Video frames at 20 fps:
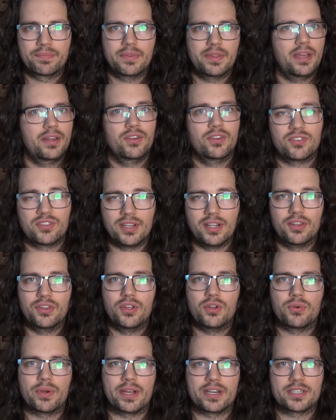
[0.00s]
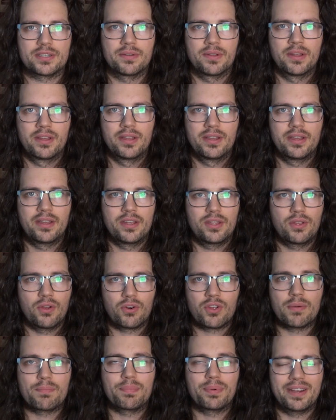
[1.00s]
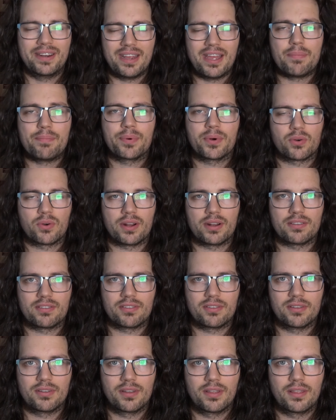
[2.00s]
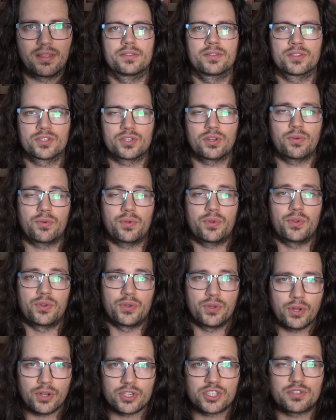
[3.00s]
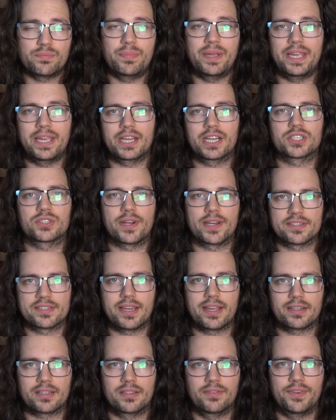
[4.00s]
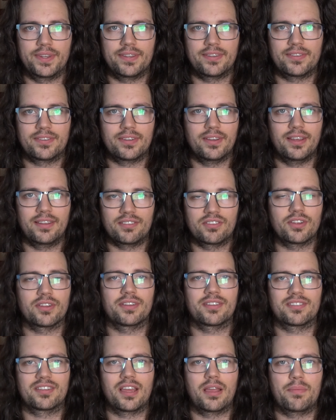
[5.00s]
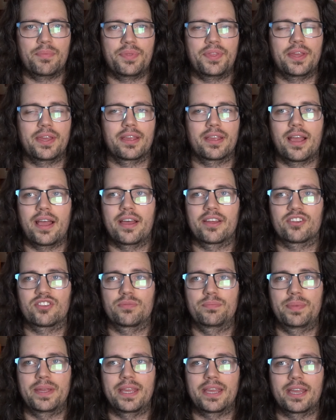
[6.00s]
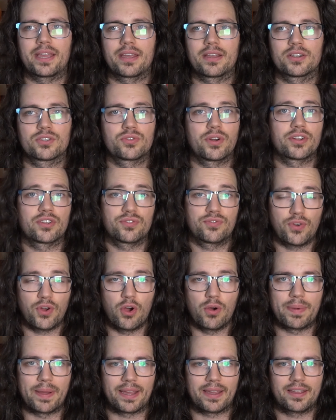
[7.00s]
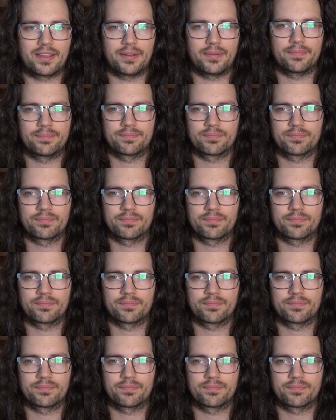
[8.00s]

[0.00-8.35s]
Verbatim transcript: And you still do it. You're complete hypocrites. So not being a trans activist is not the same thing as being transphobic.